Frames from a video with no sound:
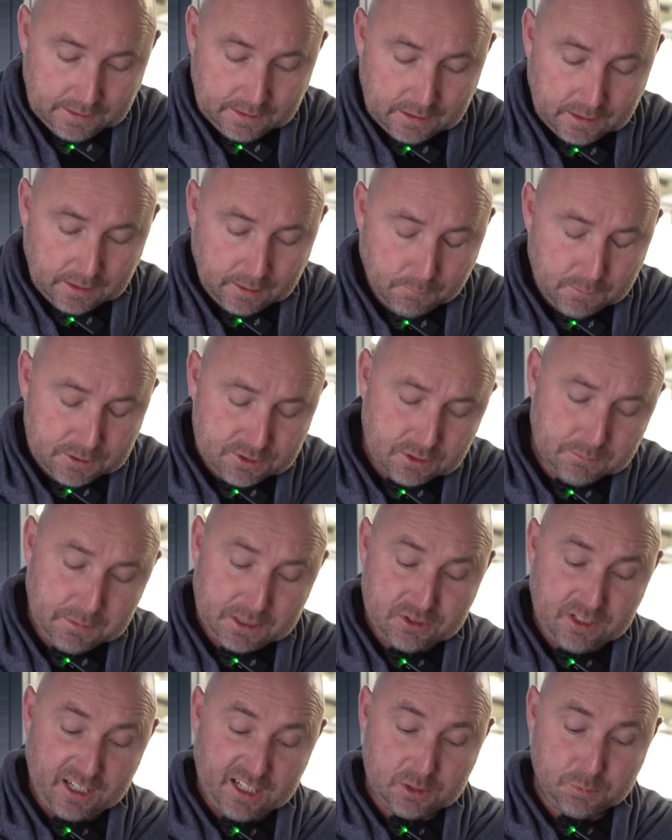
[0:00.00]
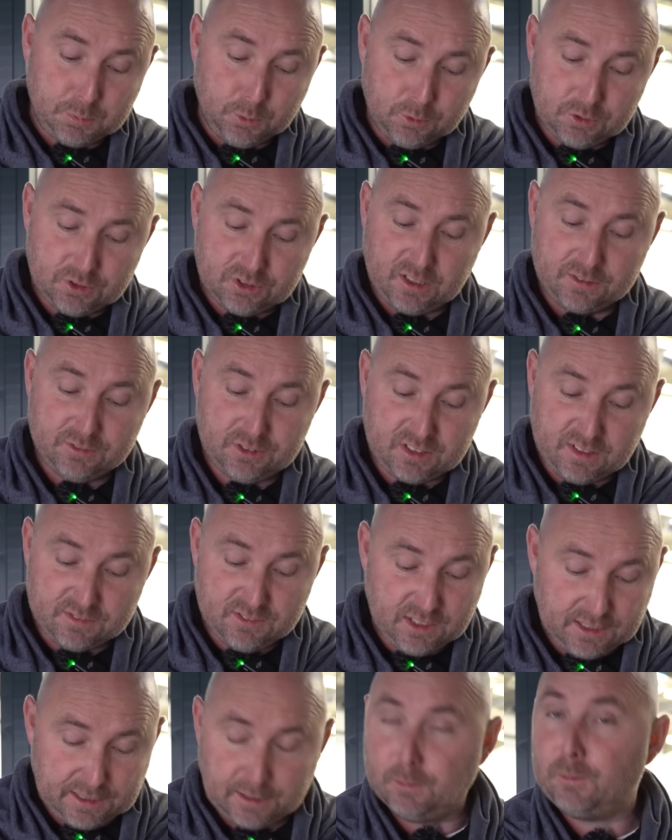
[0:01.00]
We still managed to export just over
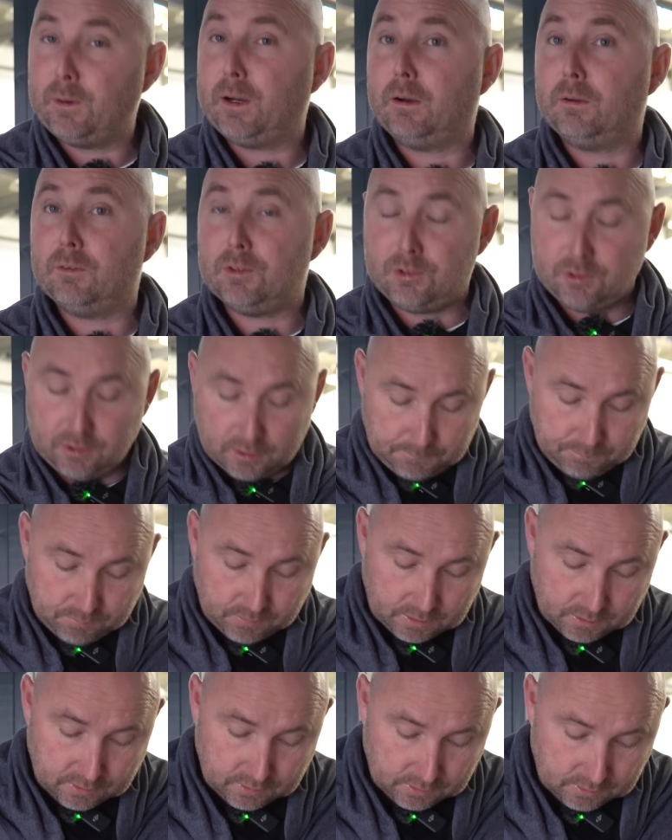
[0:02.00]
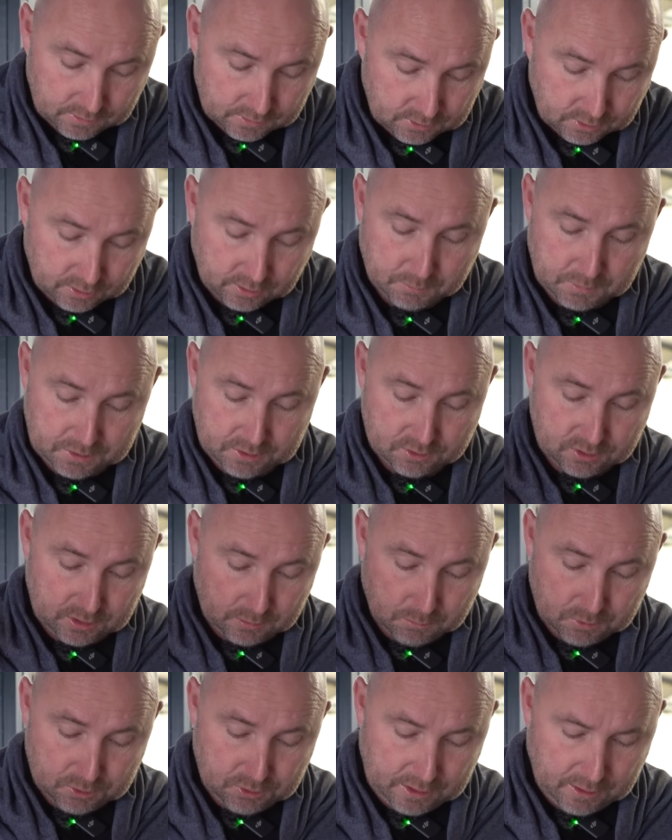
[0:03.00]
70 kilowatt hours. So at a time when the
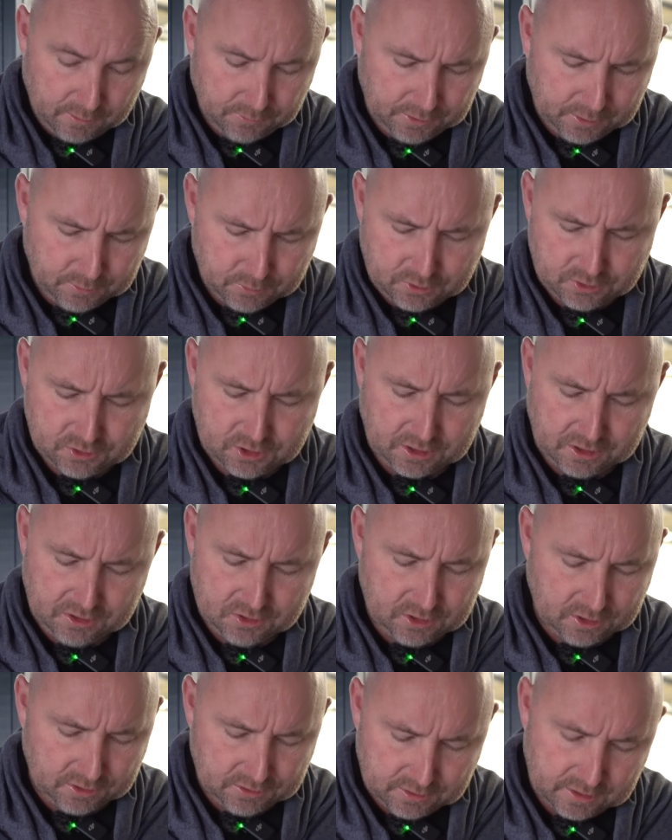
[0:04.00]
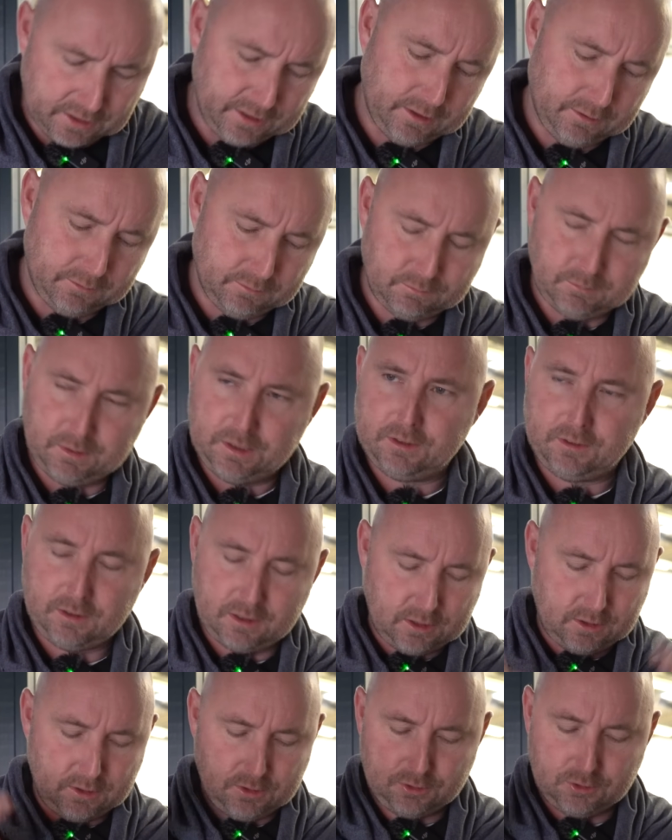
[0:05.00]
sun was out, I think it was a sunny Sunday, and we had the
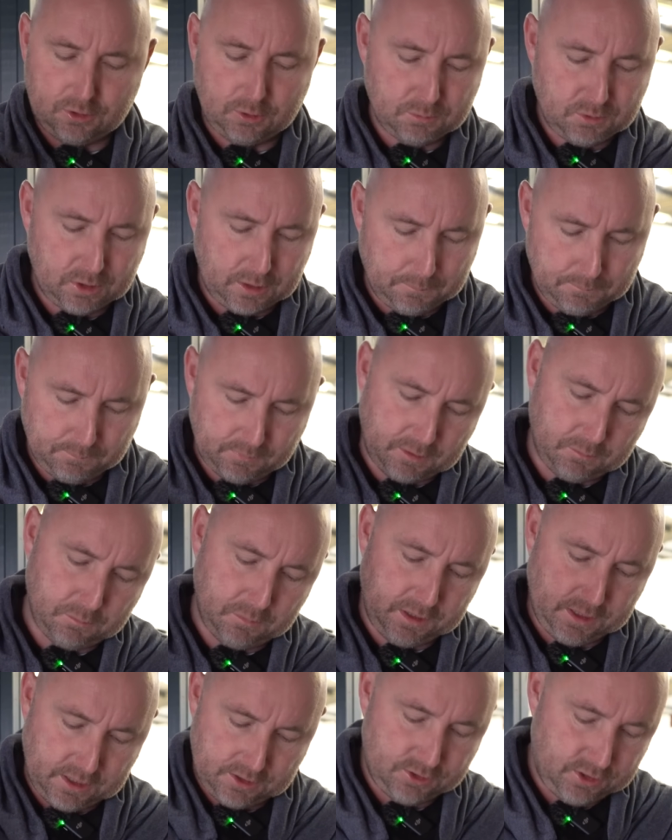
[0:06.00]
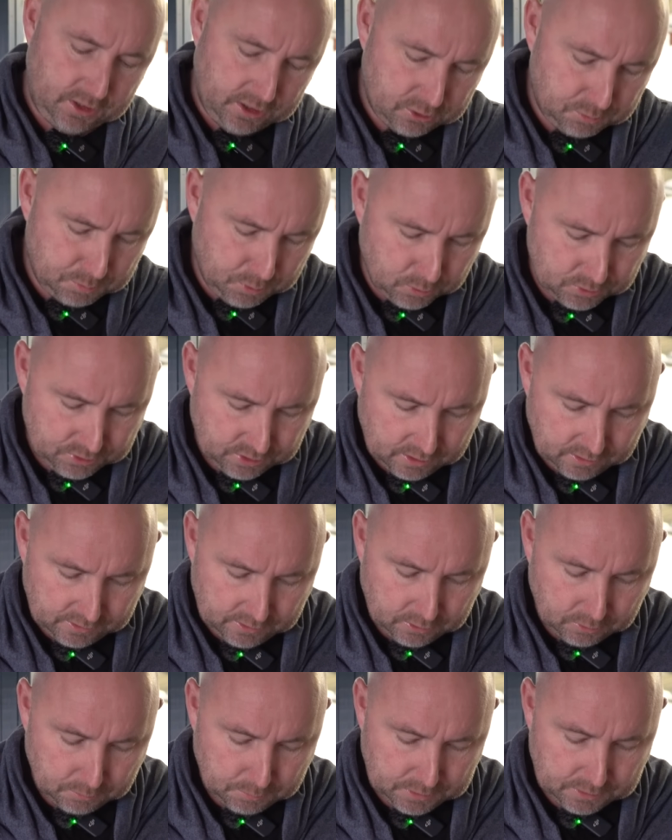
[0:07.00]
cars topped up, and we actually exported a
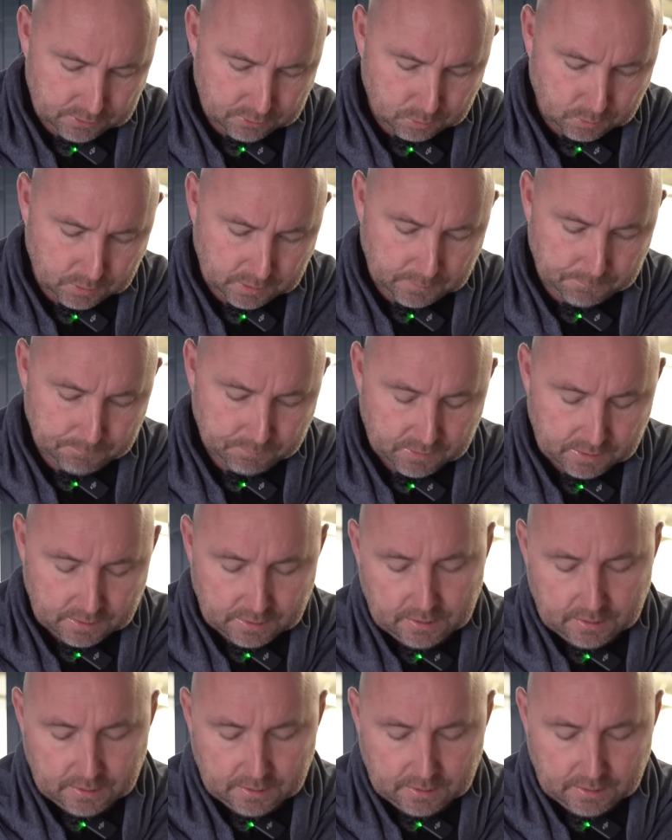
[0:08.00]
little bit as well.